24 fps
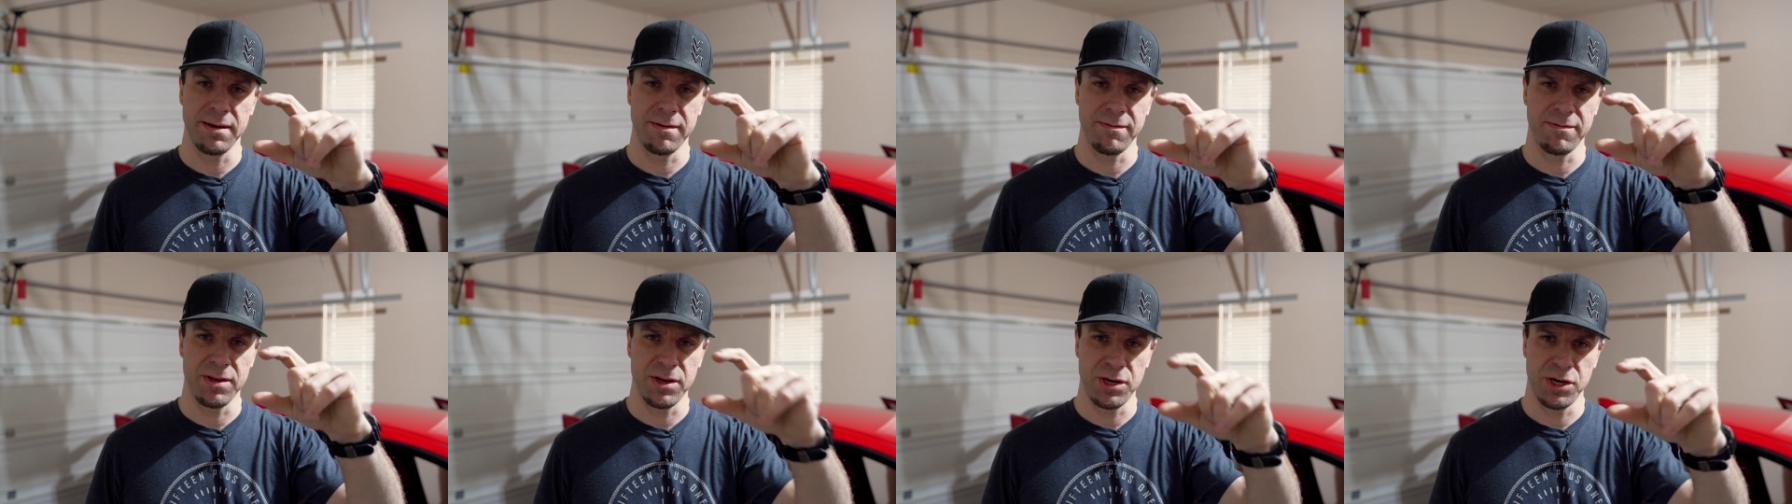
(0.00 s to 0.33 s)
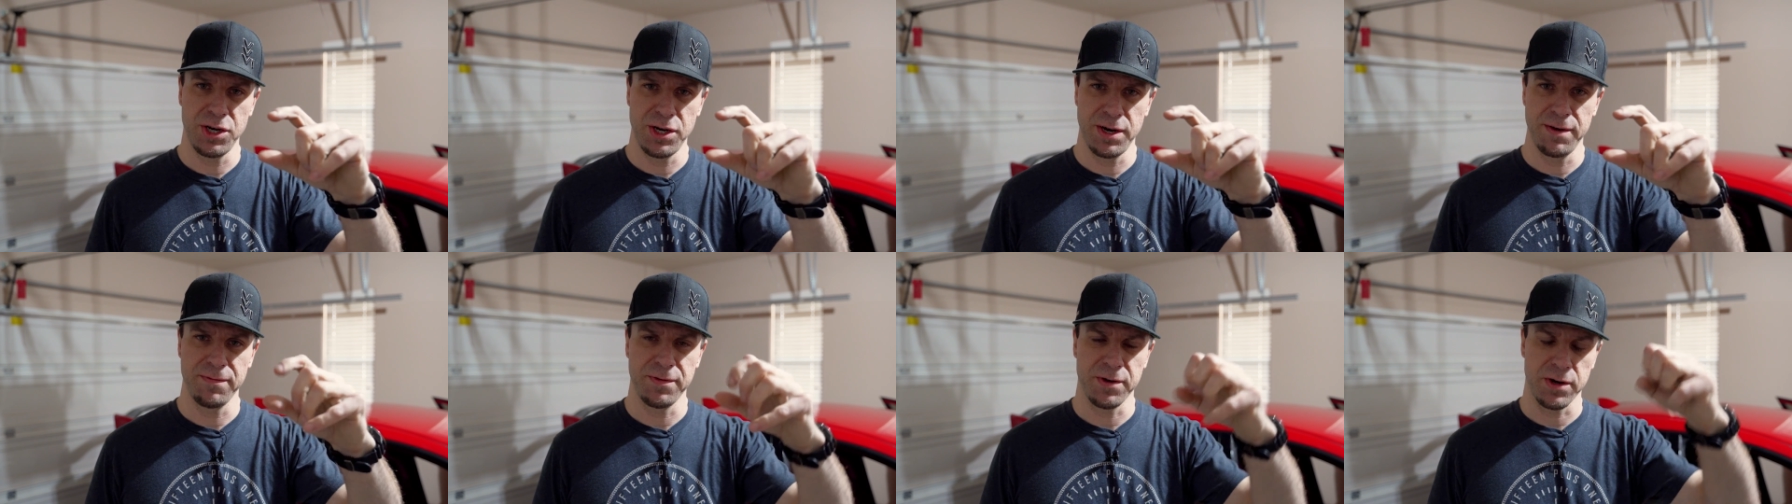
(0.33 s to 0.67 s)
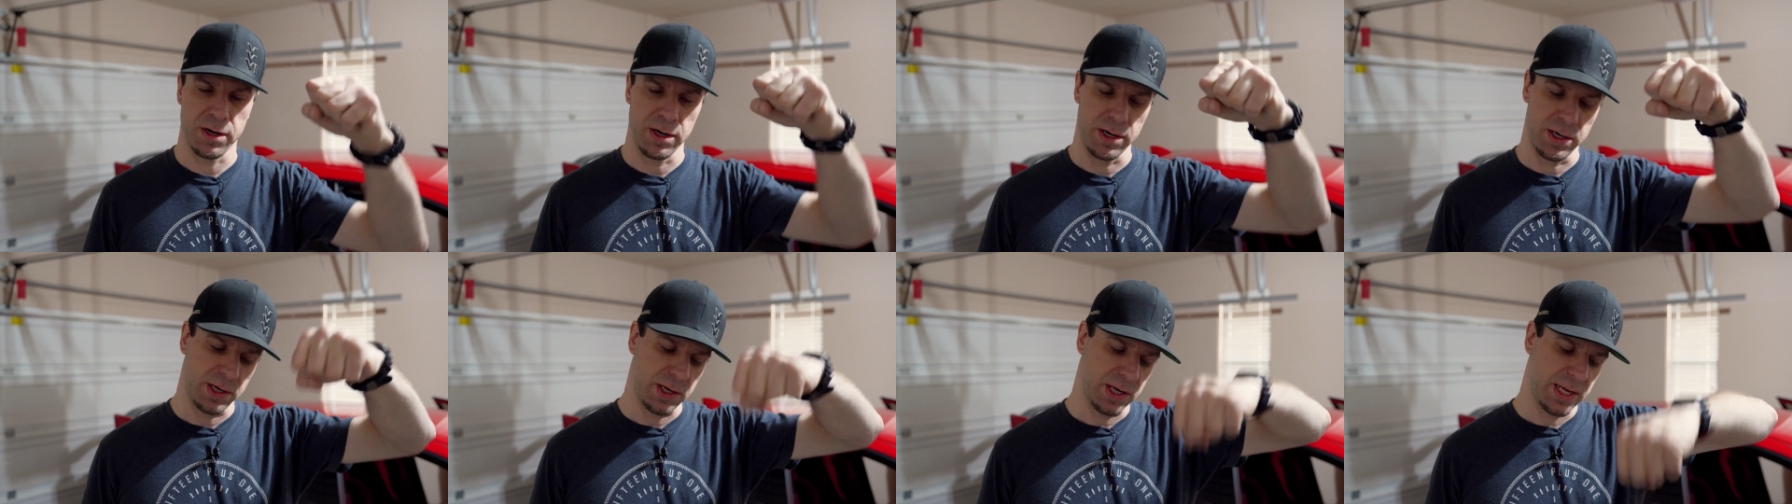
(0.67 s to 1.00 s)
of the
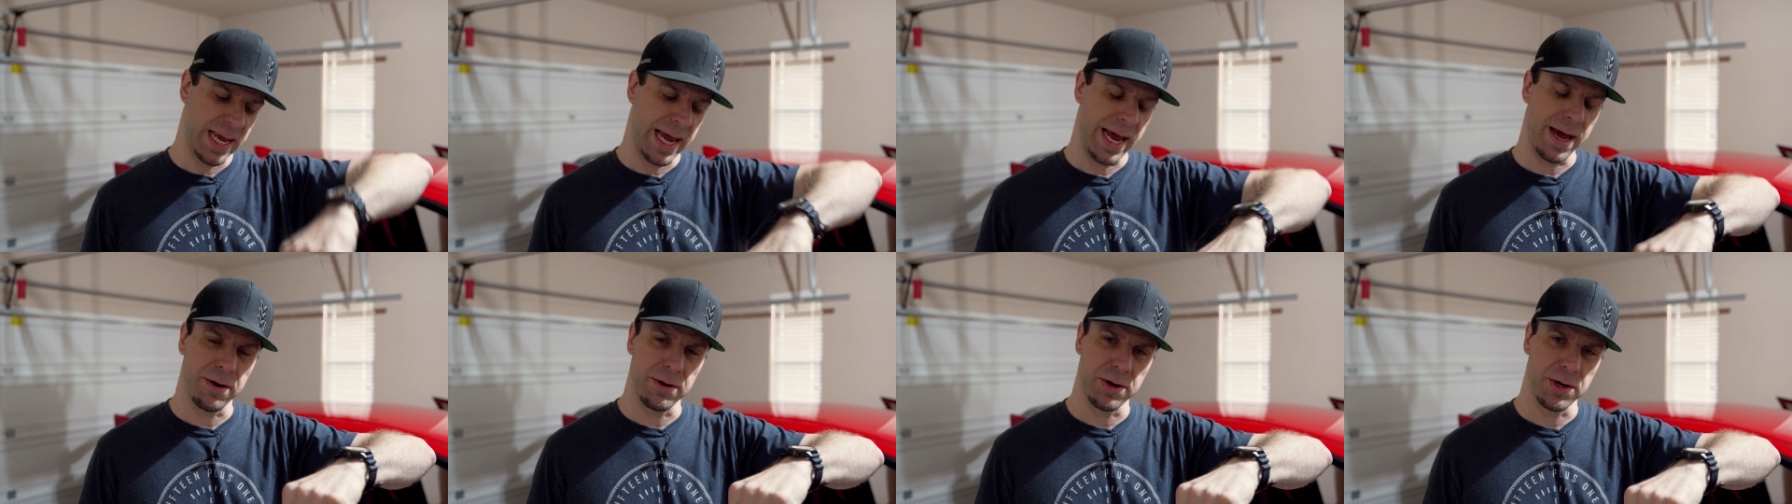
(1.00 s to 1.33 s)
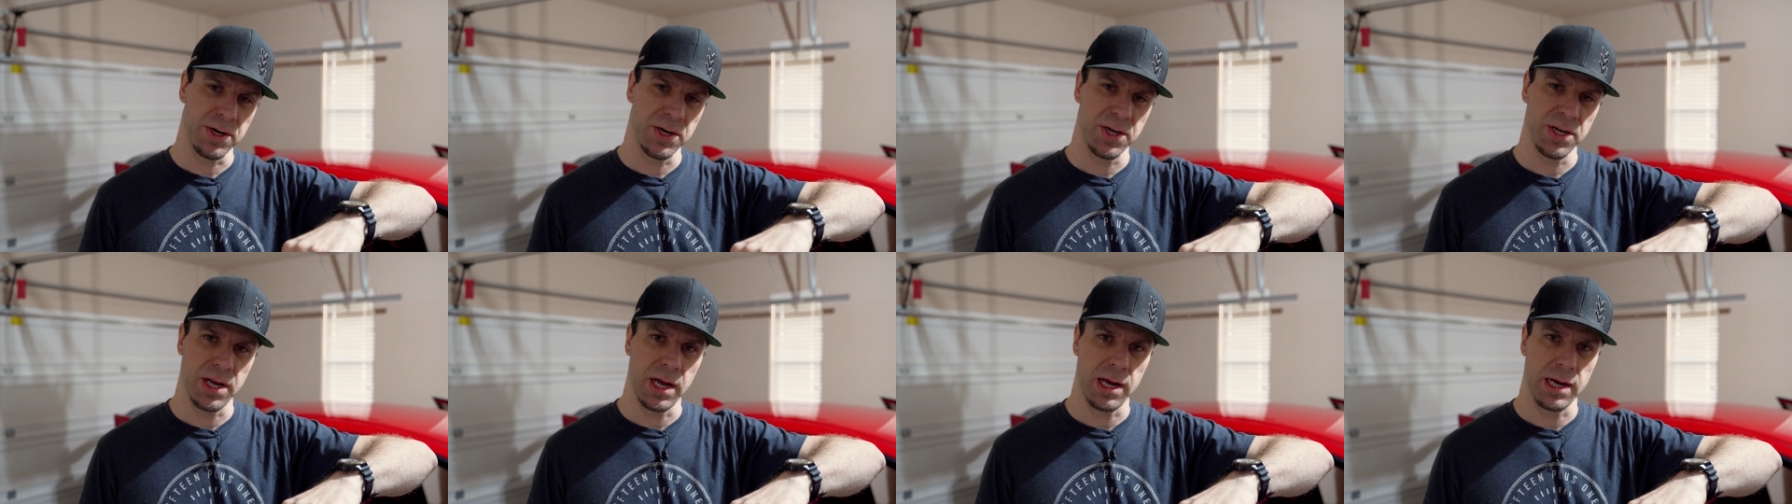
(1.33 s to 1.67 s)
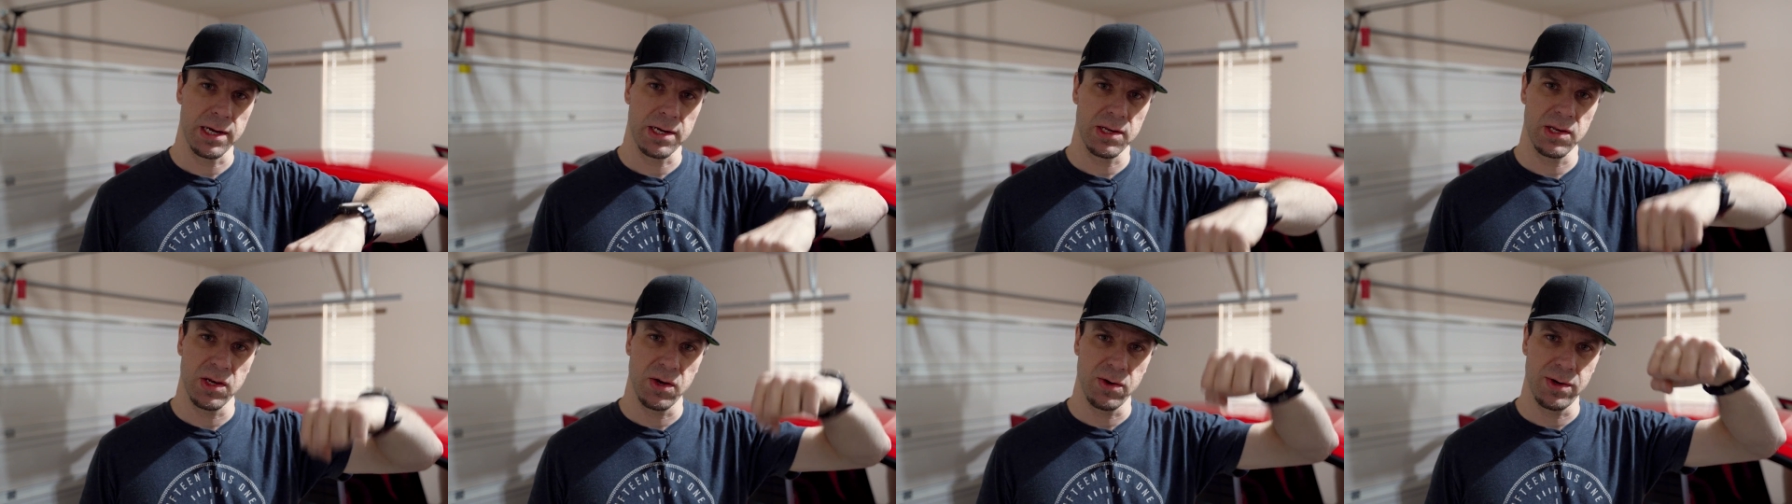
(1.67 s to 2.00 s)
shifter. It's
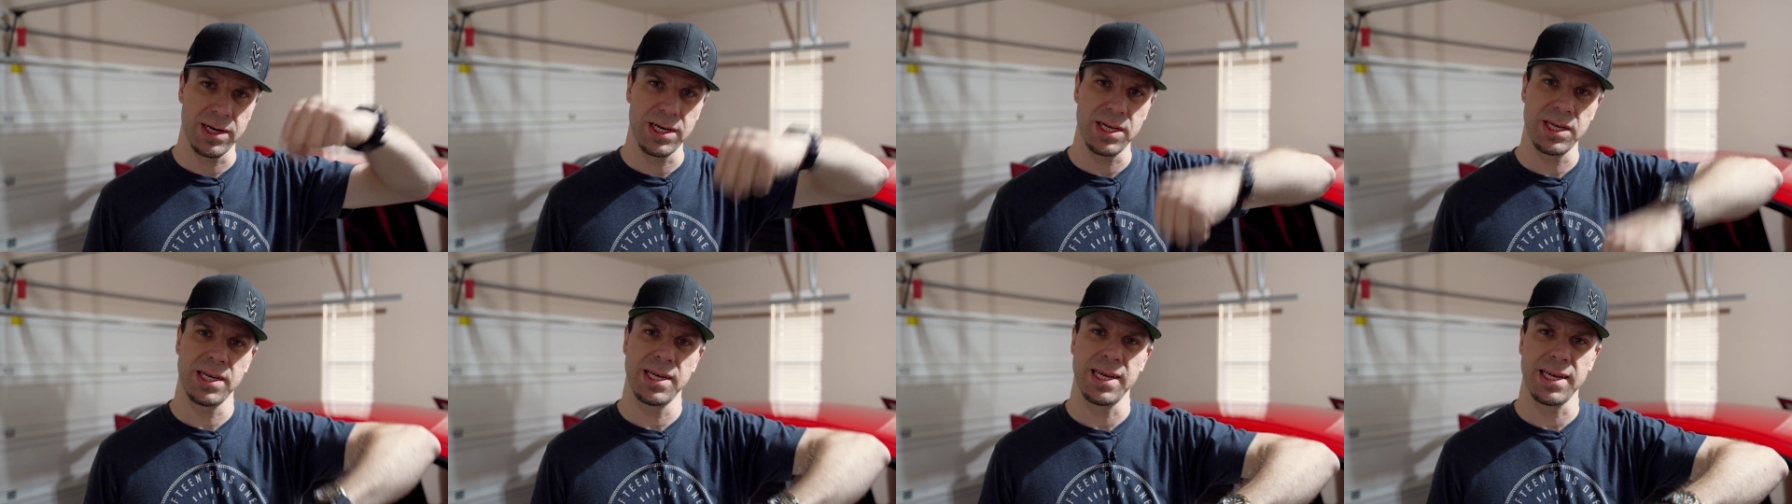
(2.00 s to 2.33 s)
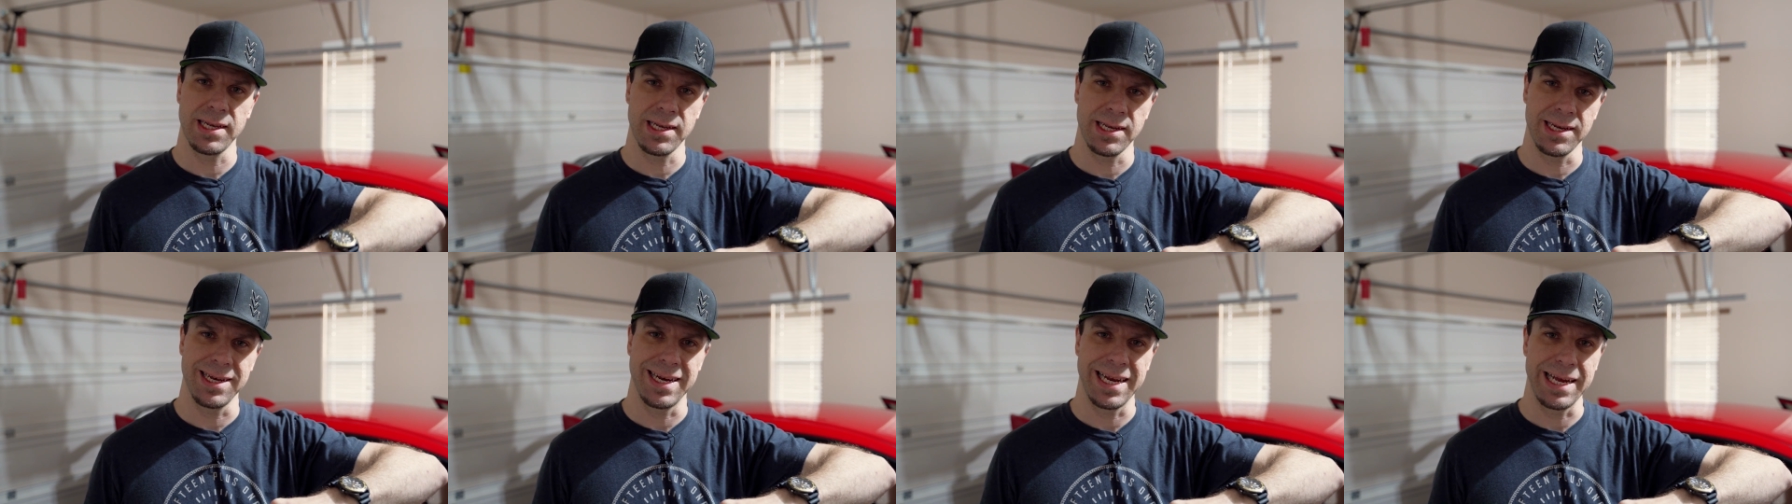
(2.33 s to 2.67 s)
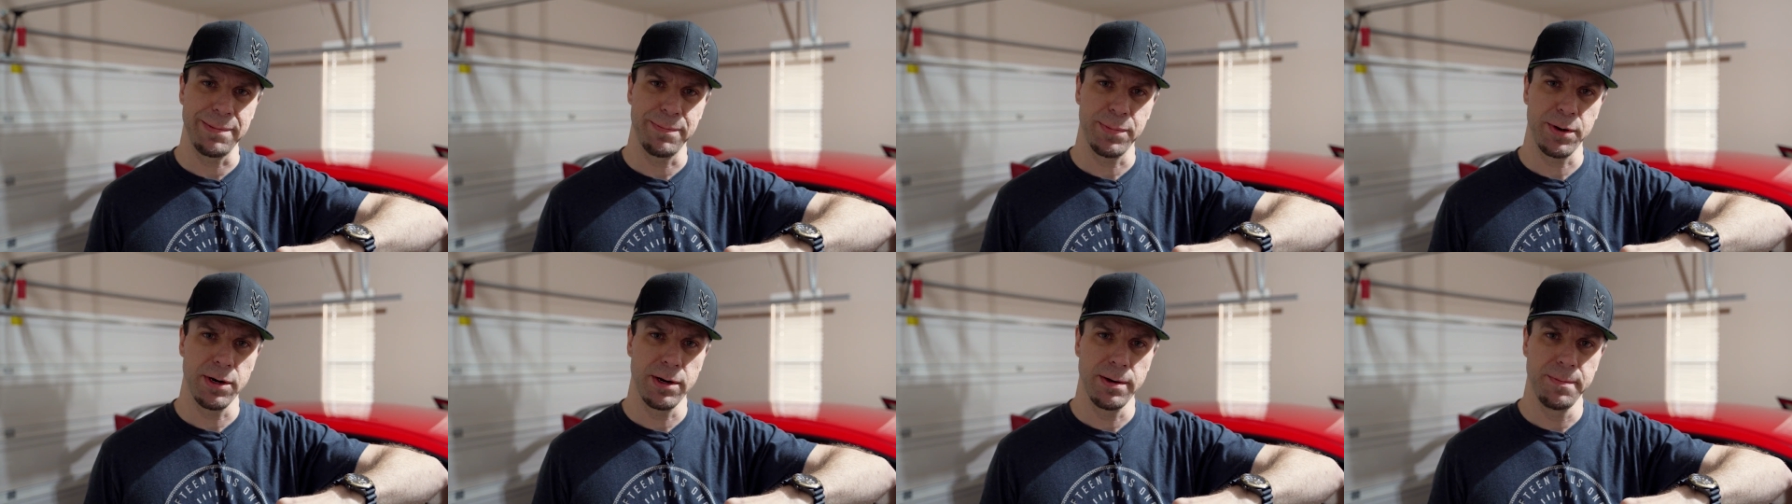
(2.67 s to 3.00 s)
countersunk, so it sits
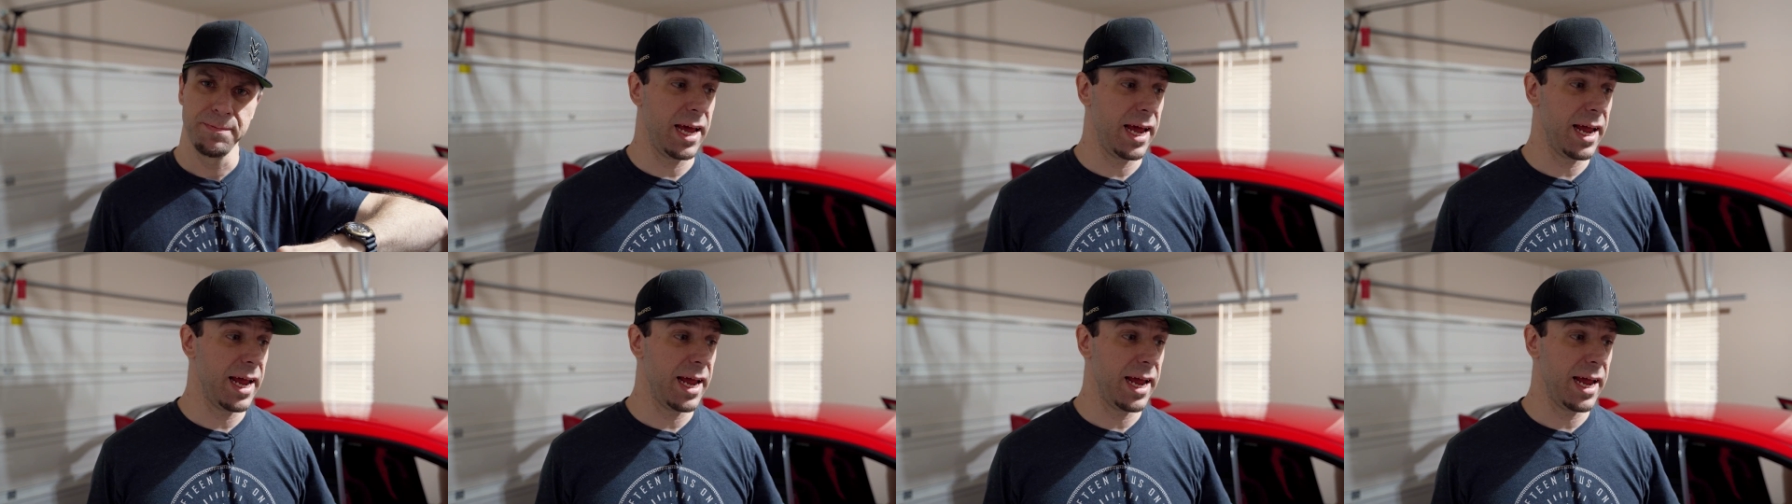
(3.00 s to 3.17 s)
deeper.